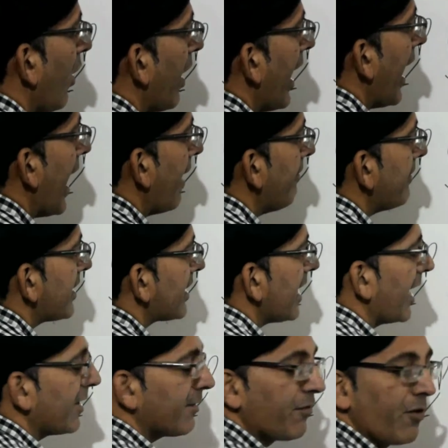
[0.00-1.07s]
or M
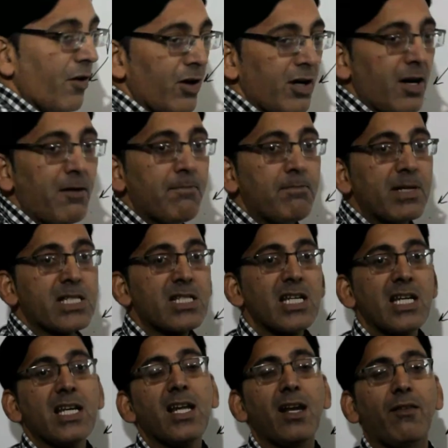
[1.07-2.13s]
stand for
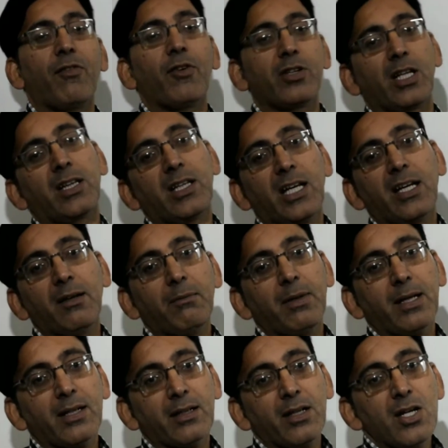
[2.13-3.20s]
material for the thing
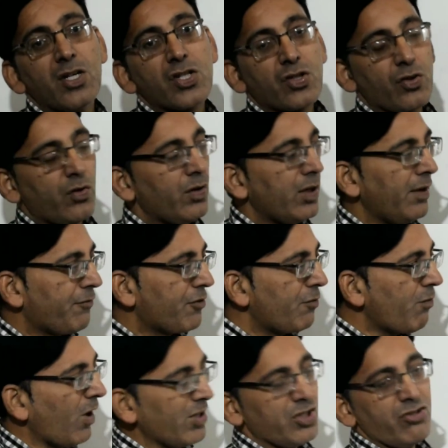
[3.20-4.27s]
made. So if you
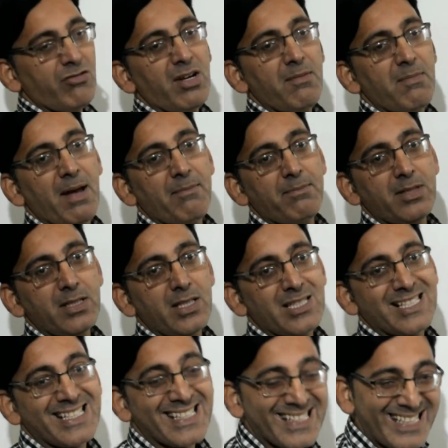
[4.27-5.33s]
want to remember the
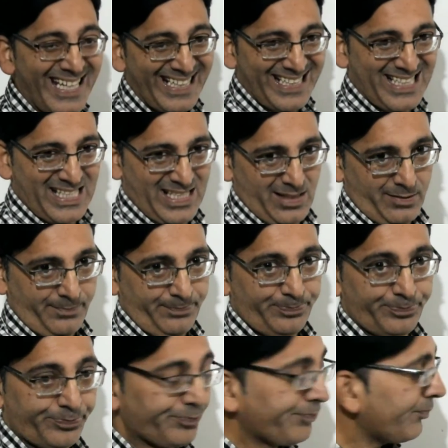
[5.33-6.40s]
6
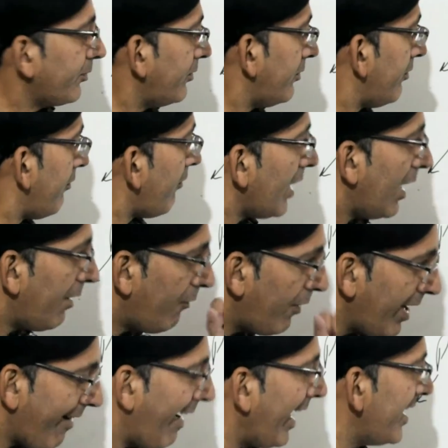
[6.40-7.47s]

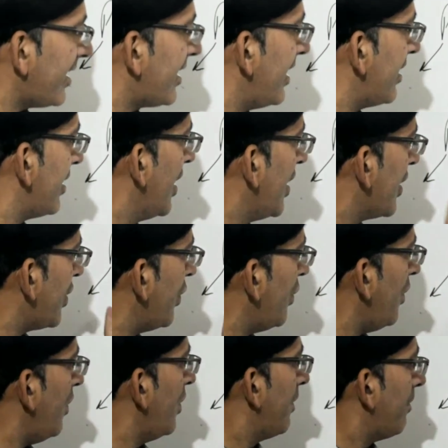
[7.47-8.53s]
varieties,
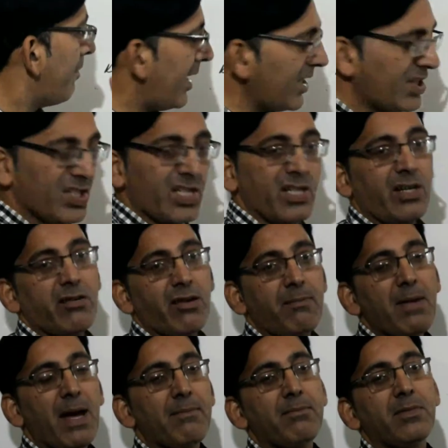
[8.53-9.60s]
you must
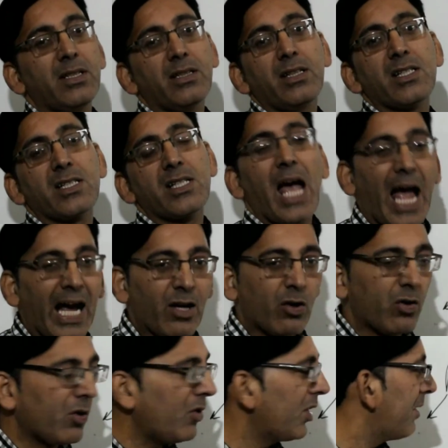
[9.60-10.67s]
remember this
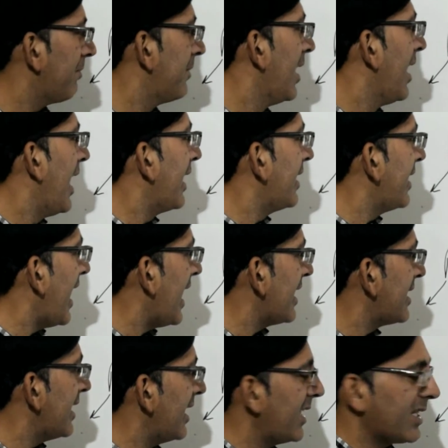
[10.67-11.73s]
acronym, and
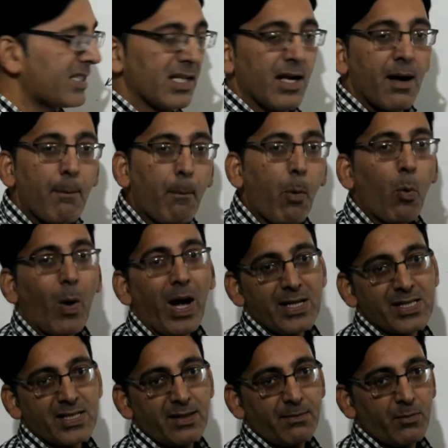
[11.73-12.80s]
that is
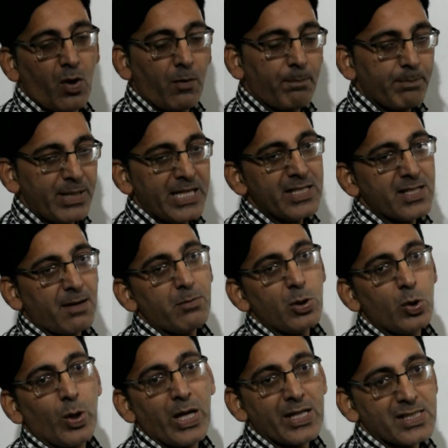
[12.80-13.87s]
PWACIM, or
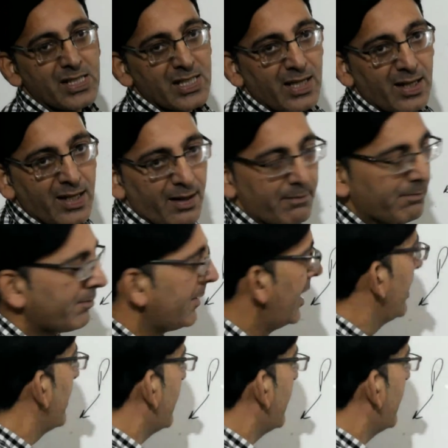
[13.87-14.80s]
PWACIM.